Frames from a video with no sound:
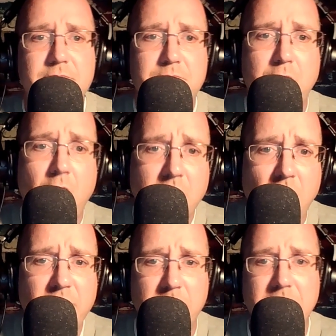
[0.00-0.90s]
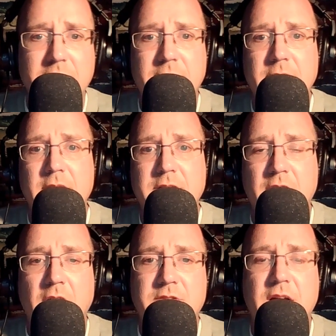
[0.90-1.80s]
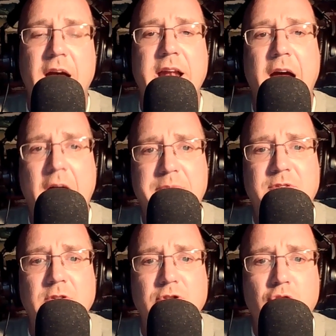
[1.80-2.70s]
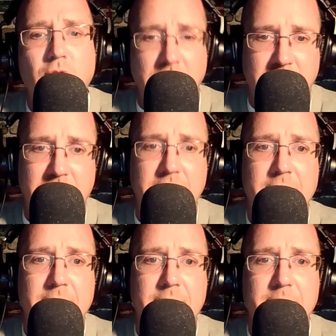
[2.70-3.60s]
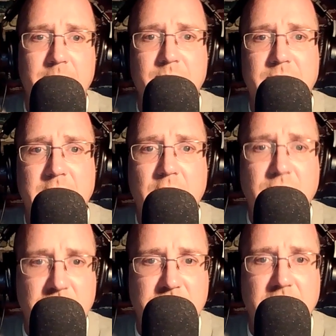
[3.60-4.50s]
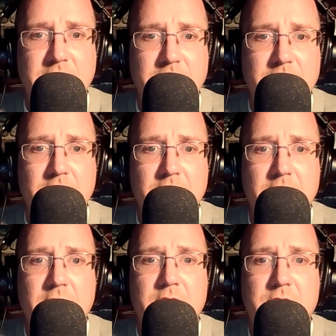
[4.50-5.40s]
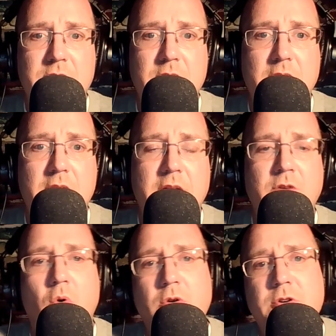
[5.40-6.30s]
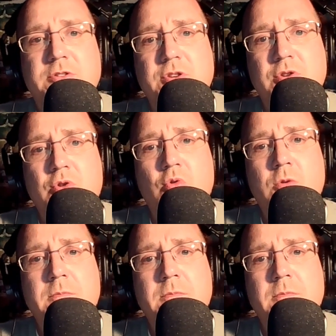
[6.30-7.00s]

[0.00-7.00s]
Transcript: but our government does and absolutely uses it in order to